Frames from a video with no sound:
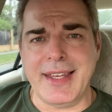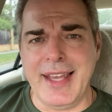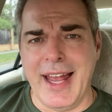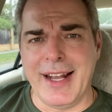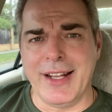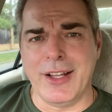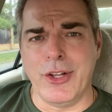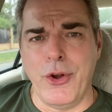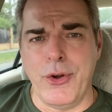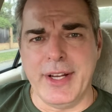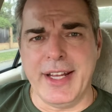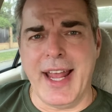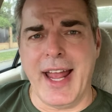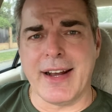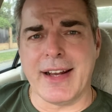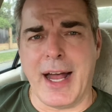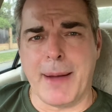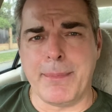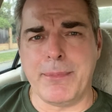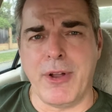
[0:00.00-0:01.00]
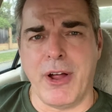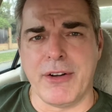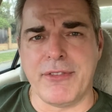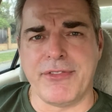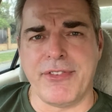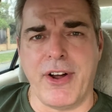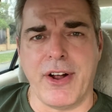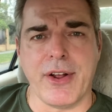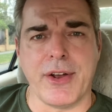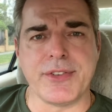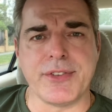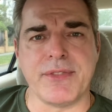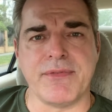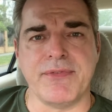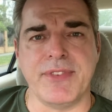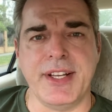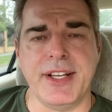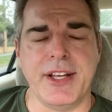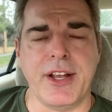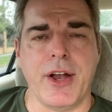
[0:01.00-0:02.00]
And learning how to upload photos and
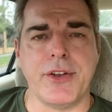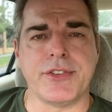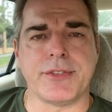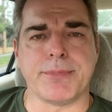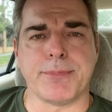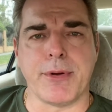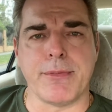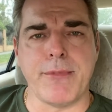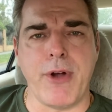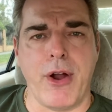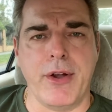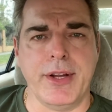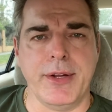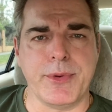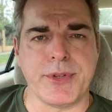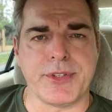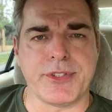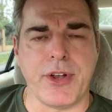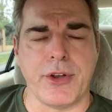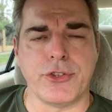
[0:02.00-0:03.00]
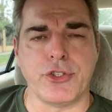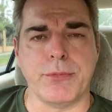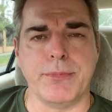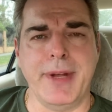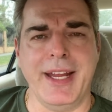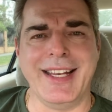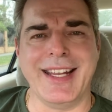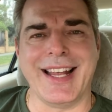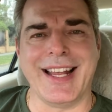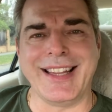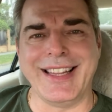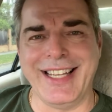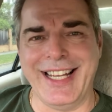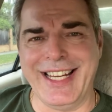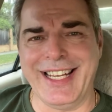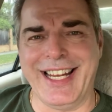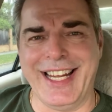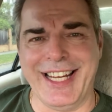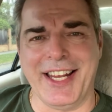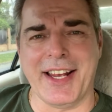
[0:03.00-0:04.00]
videos, promoting with social media,
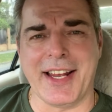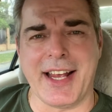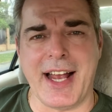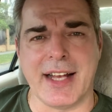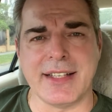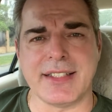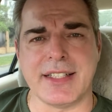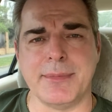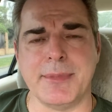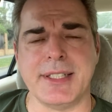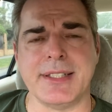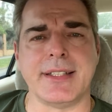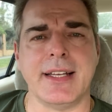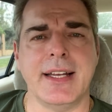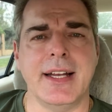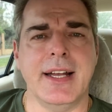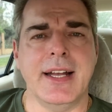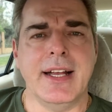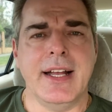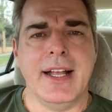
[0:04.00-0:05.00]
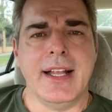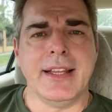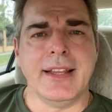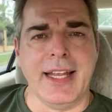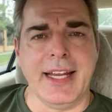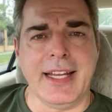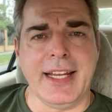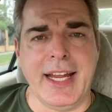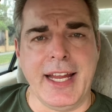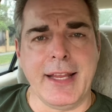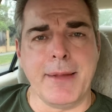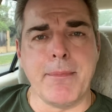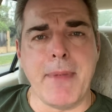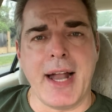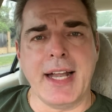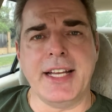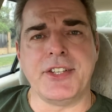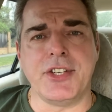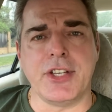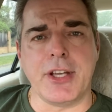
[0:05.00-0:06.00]
linking your customers, linking
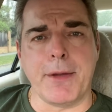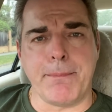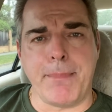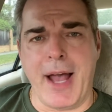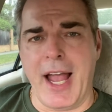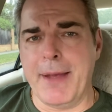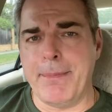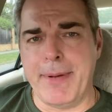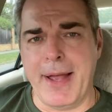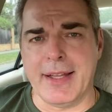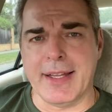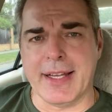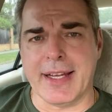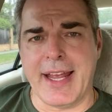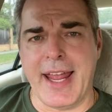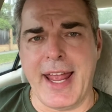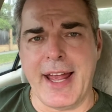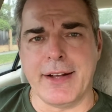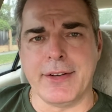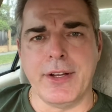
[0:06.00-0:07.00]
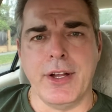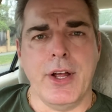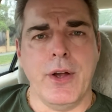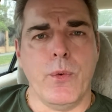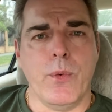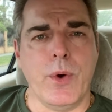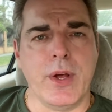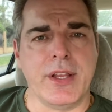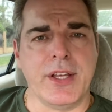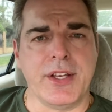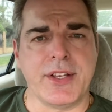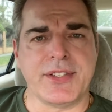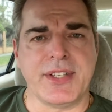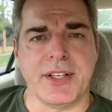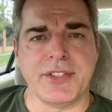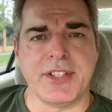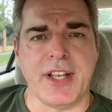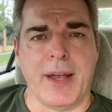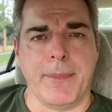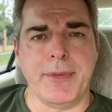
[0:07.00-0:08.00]
money to your PayPal account, whether you
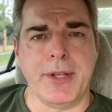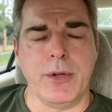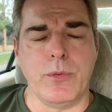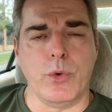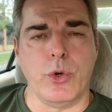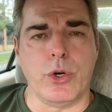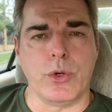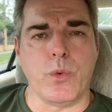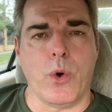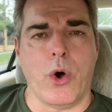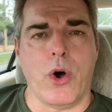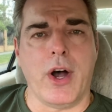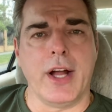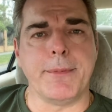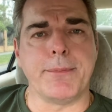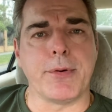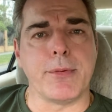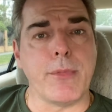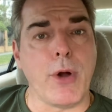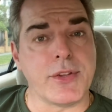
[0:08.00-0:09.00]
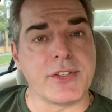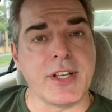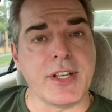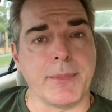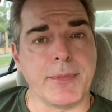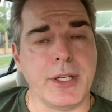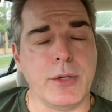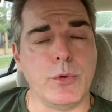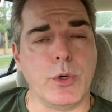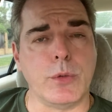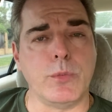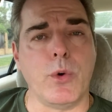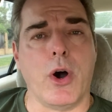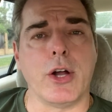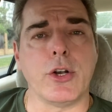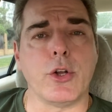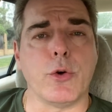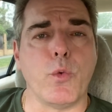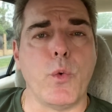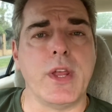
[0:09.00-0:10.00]
sell something worldwide, promote something
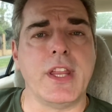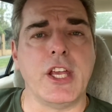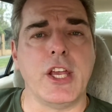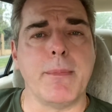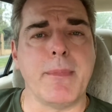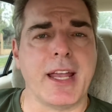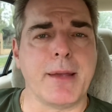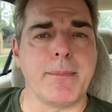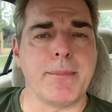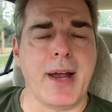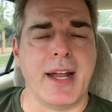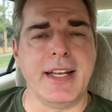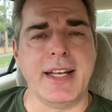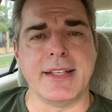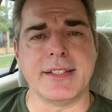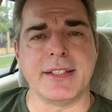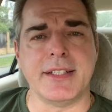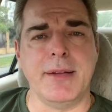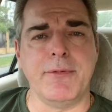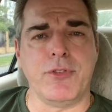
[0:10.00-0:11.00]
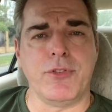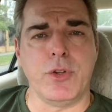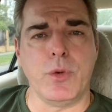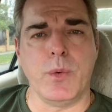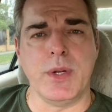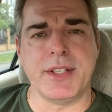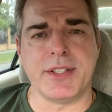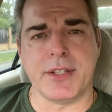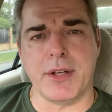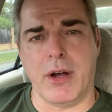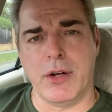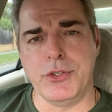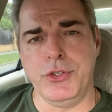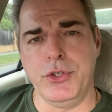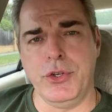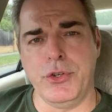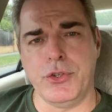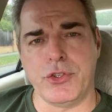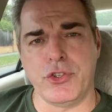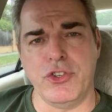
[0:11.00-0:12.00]
worldwide, or whether you make money as an influencer on
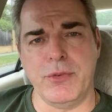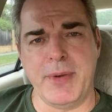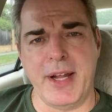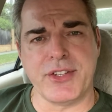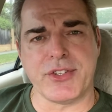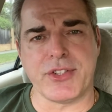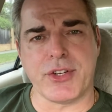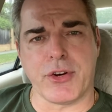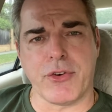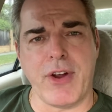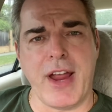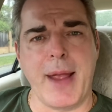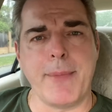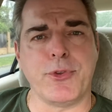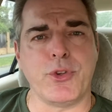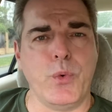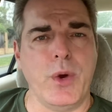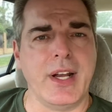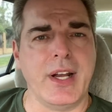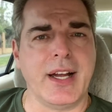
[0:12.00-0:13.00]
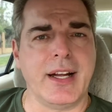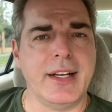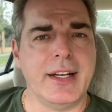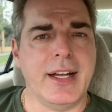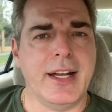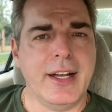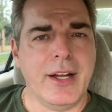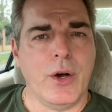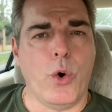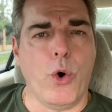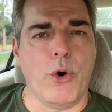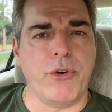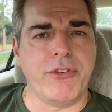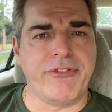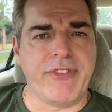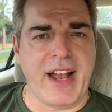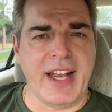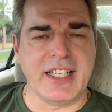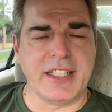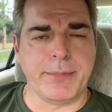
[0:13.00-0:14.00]
YouTube, Instagram, Twitter, or
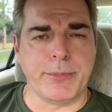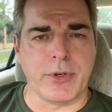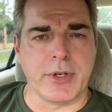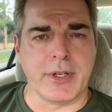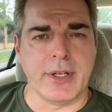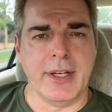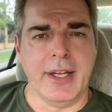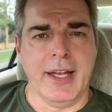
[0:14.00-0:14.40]
Facebook.